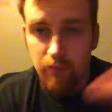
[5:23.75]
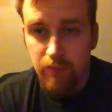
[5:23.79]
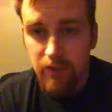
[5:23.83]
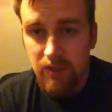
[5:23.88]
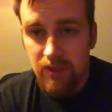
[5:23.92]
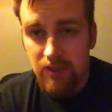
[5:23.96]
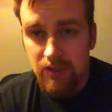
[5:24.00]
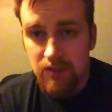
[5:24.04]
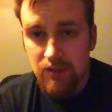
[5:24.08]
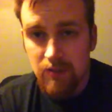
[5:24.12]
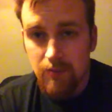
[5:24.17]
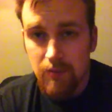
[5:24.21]

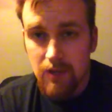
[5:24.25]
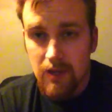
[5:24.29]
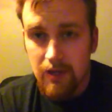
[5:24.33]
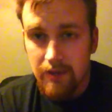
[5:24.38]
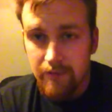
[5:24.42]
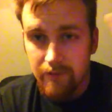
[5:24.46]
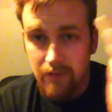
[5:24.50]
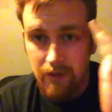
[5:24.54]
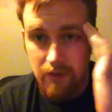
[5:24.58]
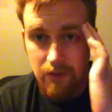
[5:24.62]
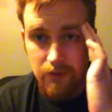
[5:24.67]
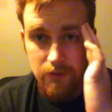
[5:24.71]
because to
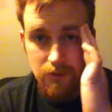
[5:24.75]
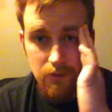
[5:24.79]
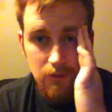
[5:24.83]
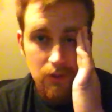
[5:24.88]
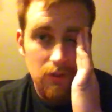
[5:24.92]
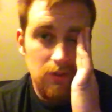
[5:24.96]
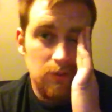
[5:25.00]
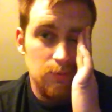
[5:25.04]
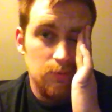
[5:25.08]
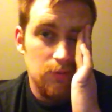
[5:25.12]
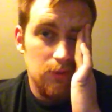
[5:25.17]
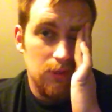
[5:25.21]
modify the
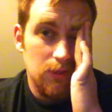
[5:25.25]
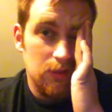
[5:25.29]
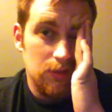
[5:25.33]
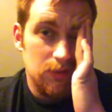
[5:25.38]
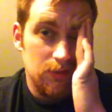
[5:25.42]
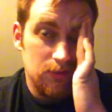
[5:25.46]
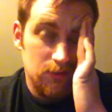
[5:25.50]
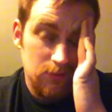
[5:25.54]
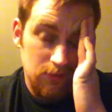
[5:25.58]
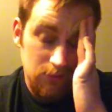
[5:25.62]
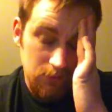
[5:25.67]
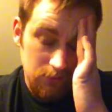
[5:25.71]
trigger spring
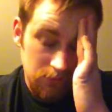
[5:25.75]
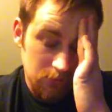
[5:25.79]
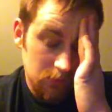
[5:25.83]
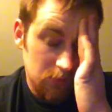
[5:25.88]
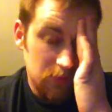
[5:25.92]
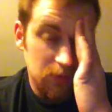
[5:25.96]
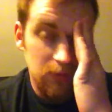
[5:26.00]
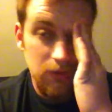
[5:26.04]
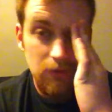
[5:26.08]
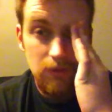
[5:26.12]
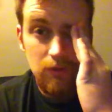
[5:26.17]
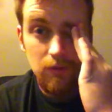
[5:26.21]
is
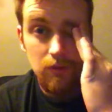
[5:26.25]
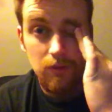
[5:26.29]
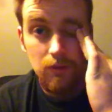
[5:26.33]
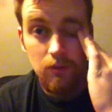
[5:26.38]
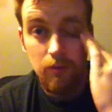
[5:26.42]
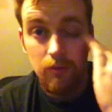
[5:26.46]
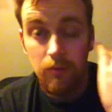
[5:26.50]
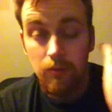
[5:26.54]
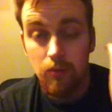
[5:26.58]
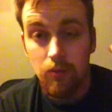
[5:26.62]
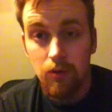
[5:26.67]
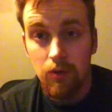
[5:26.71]
it's a little
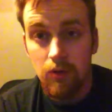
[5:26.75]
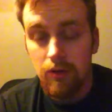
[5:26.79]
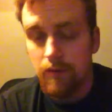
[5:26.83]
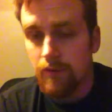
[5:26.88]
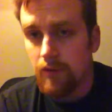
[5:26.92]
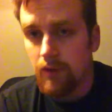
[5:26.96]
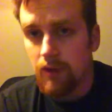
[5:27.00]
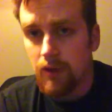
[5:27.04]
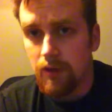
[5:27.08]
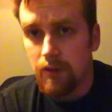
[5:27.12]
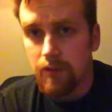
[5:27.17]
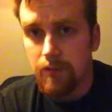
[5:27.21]
bit more
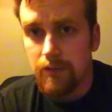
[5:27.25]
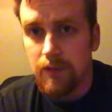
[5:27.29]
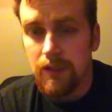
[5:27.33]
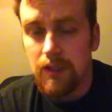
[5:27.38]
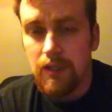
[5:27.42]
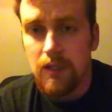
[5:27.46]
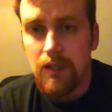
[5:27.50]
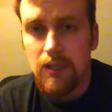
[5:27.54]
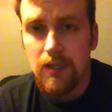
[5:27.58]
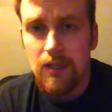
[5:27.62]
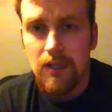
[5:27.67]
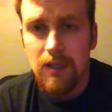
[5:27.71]
involved,
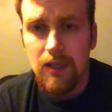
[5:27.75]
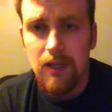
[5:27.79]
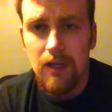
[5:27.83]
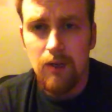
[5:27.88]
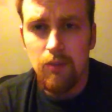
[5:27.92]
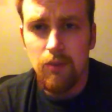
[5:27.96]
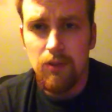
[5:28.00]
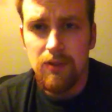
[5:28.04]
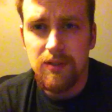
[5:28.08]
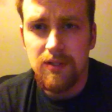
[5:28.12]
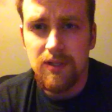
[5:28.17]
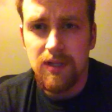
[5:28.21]
and I
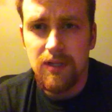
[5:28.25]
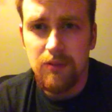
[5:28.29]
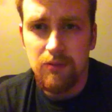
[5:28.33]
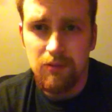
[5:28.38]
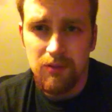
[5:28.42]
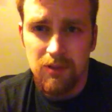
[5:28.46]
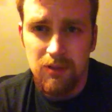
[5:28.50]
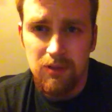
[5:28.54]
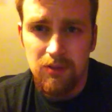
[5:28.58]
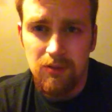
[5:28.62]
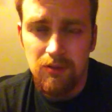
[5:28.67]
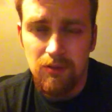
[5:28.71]
wasn't able
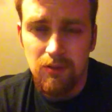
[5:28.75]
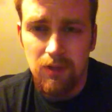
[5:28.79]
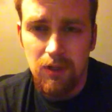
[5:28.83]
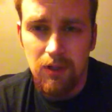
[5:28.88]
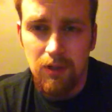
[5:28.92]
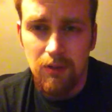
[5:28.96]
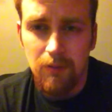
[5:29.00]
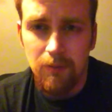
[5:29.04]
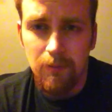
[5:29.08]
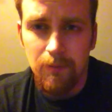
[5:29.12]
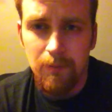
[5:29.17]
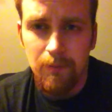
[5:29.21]

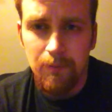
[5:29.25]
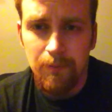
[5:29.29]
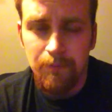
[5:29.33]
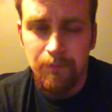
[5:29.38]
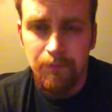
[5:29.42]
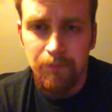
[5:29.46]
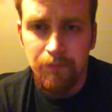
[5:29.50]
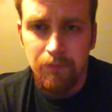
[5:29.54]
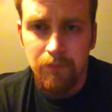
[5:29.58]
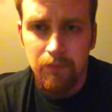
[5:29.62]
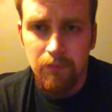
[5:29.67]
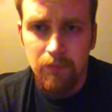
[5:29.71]
to
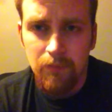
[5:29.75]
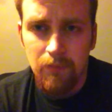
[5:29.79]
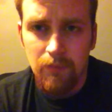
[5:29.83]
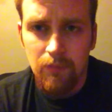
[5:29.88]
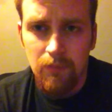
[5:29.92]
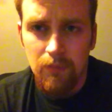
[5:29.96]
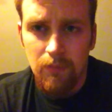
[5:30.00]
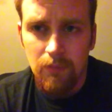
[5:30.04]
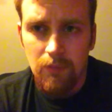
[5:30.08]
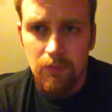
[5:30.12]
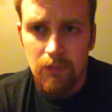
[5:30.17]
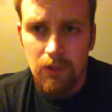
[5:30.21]

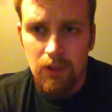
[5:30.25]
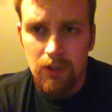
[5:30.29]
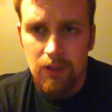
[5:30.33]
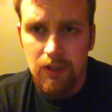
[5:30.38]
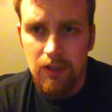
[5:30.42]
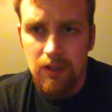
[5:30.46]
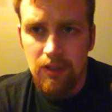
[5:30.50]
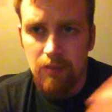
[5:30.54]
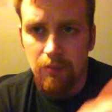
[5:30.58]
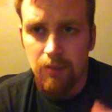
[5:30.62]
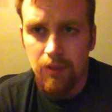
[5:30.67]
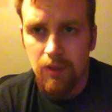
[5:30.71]

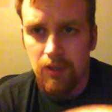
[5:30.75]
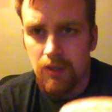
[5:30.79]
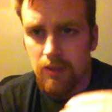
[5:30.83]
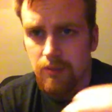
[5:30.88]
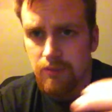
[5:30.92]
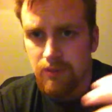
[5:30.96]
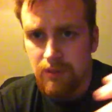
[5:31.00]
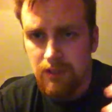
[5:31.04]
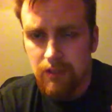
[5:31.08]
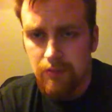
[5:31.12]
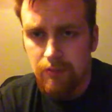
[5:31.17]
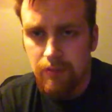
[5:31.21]
get the part. It
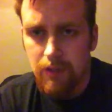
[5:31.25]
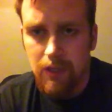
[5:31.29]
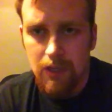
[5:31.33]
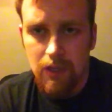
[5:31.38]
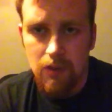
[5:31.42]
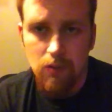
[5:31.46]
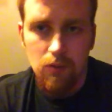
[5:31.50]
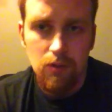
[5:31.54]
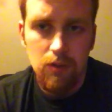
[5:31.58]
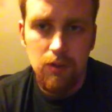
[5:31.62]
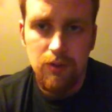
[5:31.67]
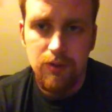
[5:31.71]
was on
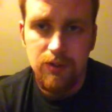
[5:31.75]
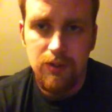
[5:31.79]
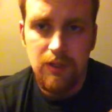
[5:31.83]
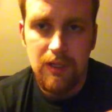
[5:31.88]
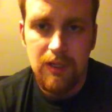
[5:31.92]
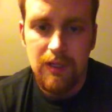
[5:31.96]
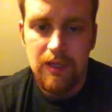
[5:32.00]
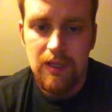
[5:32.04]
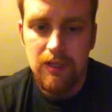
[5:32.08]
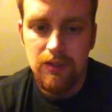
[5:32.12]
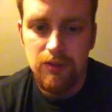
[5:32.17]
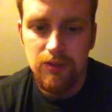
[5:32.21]
back order, so I
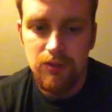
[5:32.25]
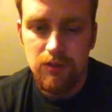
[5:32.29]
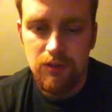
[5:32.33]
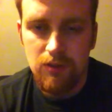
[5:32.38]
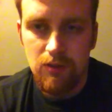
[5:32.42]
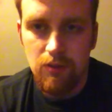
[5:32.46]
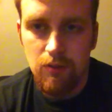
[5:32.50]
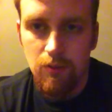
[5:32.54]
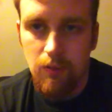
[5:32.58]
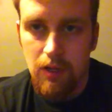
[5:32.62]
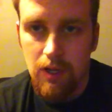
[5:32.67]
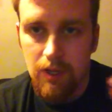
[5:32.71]
can't just
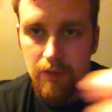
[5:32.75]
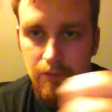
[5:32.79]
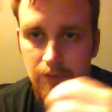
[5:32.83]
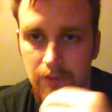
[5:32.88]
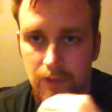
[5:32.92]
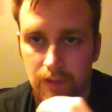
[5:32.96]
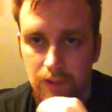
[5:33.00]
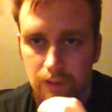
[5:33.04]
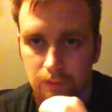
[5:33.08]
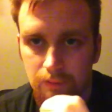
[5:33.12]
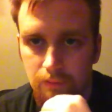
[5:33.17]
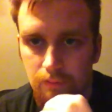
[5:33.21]
go
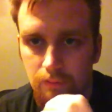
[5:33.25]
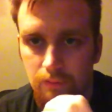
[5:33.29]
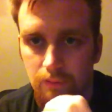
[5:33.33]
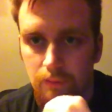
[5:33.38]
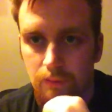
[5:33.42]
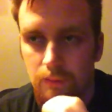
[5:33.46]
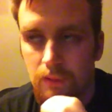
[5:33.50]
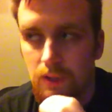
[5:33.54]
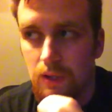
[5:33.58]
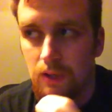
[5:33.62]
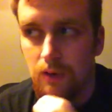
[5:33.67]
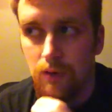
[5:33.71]
modifying,
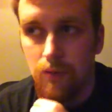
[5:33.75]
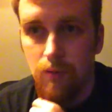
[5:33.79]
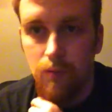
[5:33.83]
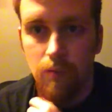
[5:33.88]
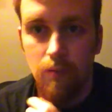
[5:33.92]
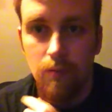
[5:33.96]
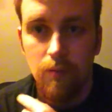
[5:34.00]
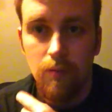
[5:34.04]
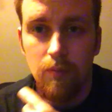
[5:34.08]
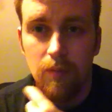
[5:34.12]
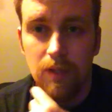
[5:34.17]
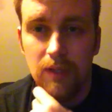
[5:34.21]
you know,
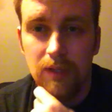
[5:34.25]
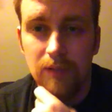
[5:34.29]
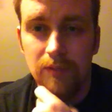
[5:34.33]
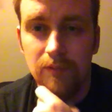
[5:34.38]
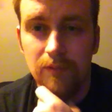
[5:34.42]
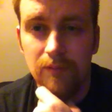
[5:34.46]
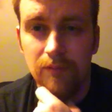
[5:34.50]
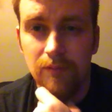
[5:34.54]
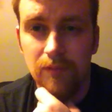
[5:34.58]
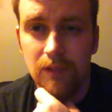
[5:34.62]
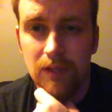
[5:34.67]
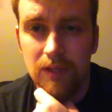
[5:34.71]
my
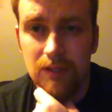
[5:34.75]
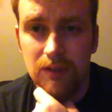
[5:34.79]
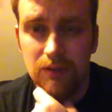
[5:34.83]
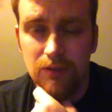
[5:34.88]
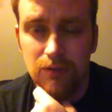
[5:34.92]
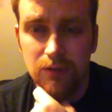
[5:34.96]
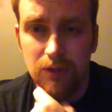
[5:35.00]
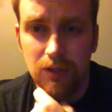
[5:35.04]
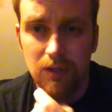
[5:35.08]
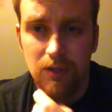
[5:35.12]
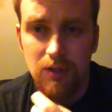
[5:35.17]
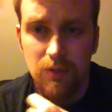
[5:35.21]

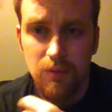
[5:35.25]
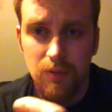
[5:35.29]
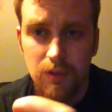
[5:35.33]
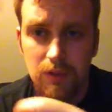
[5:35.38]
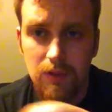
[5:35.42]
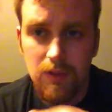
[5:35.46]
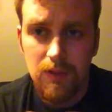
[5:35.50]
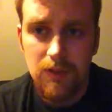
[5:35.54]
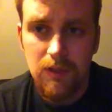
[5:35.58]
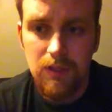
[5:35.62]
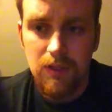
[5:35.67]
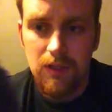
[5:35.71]
trigger spring
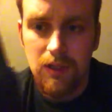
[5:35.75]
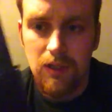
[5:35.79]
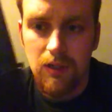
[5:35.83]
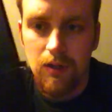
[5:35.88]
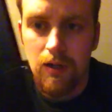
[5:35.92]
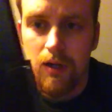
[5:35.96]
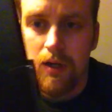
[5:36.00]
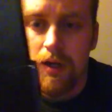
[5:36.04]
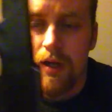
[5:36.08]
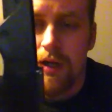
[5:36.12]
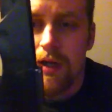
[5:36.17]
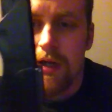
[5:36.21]
that's in here.